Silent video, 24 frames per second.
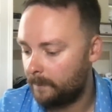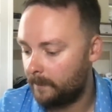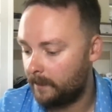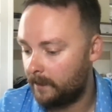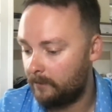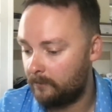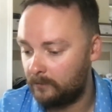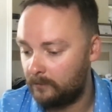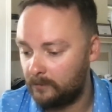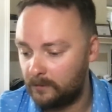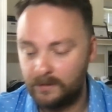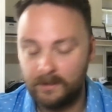
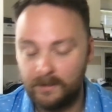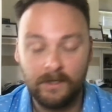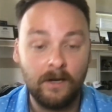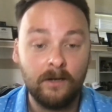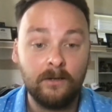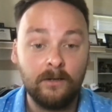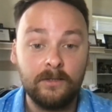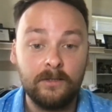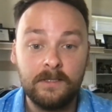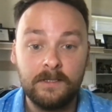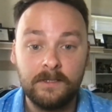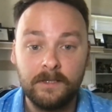It was an
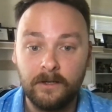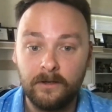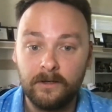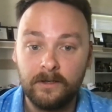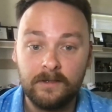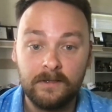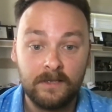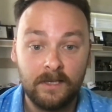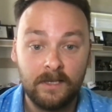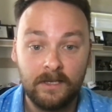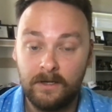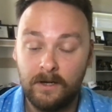ugly
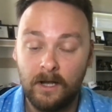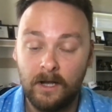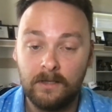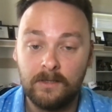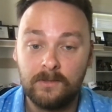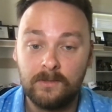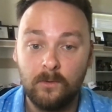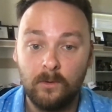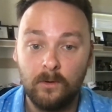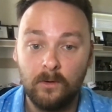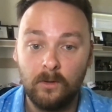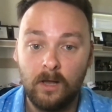series. They did not
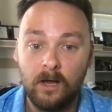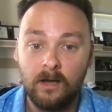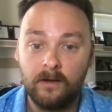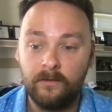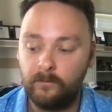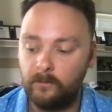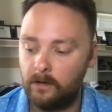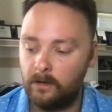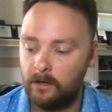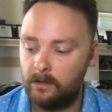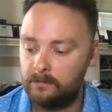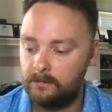score a lot
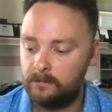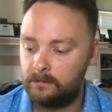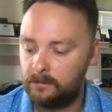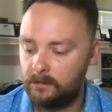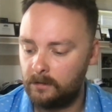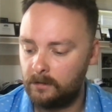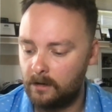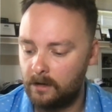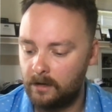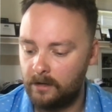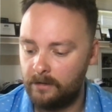of runs.